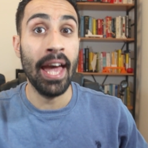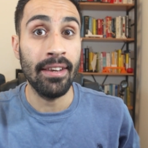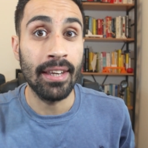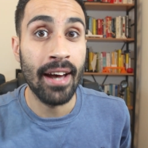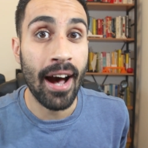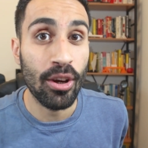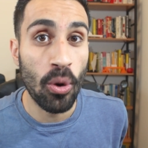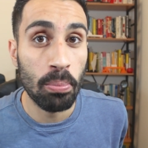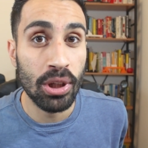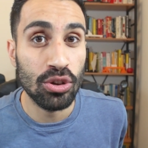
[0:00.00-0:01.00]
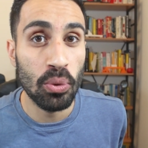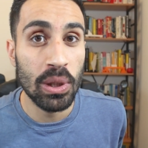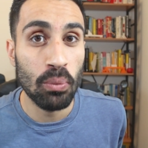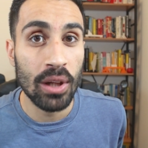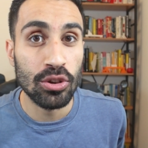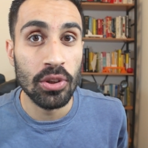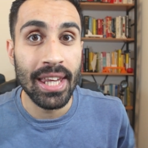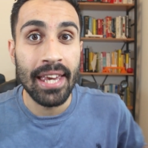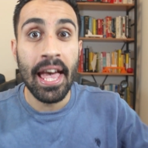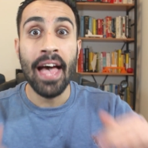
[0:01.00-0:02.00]
Hey, I hope you're doing well
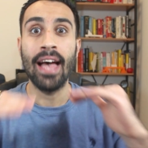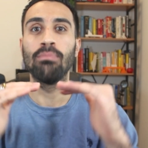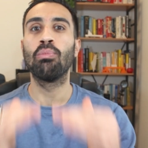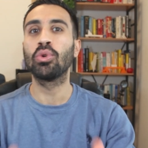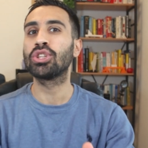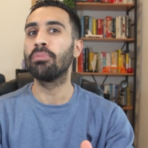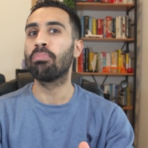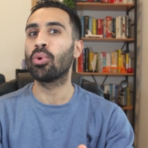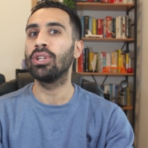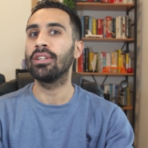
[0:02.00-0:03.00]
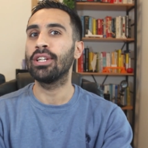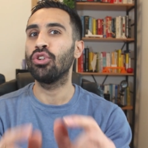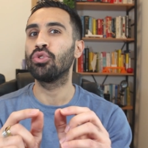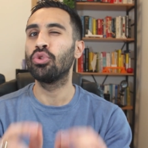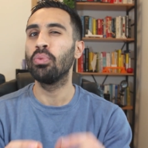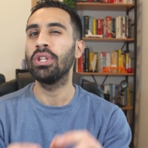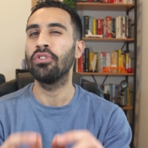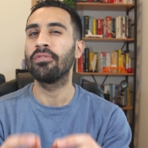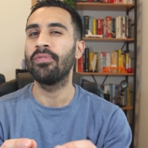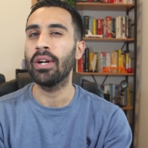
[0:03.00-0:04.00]
today, and most importantly, you're doing
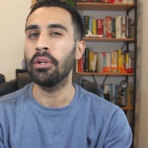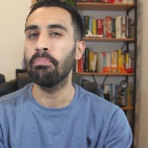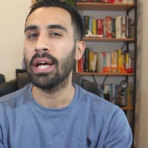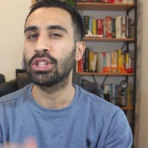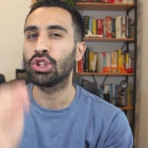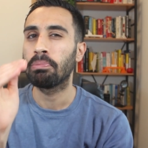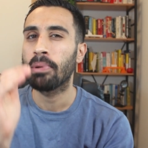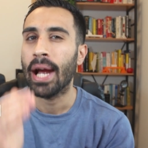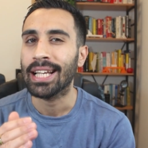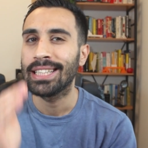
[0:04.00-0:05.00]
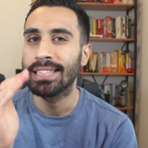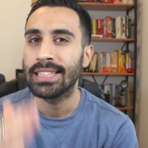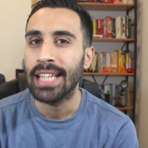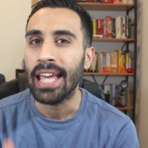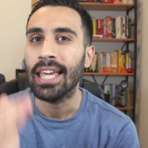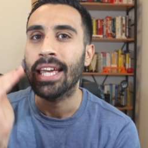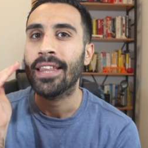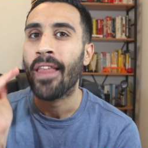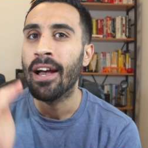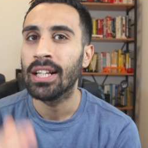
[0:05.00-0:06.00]
your very best to practice day
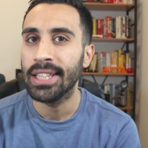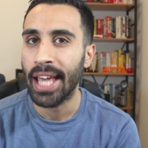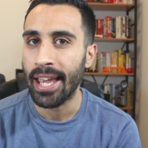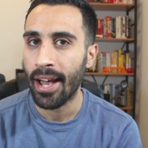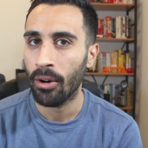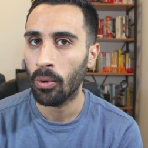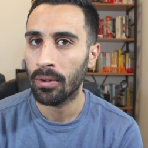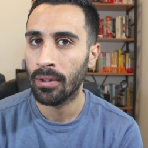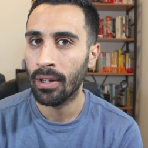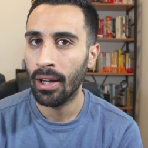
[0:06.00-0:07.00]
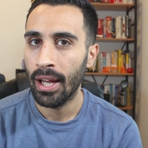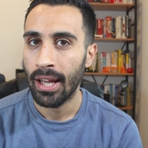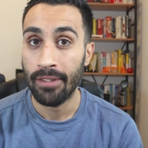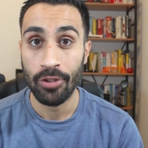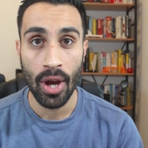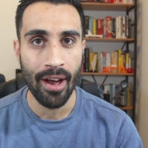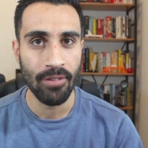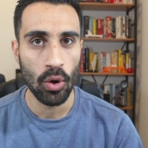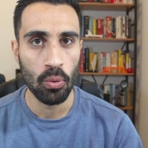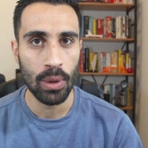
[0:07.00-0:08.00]
in, day out. If you
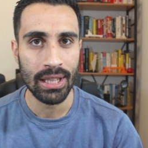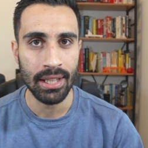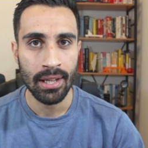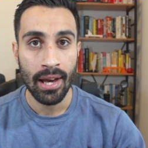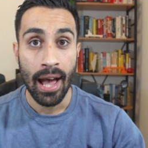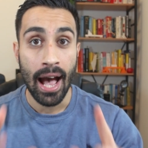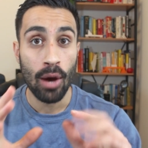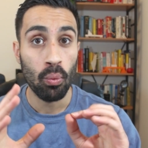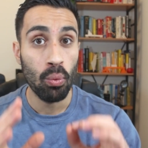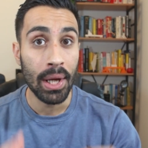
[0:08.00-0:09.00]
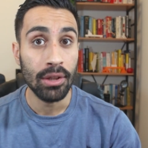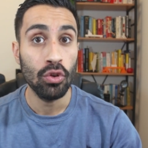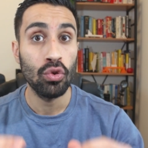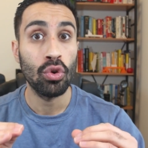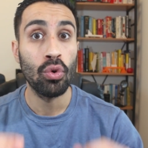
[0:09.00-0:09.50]
haven't already, I want you to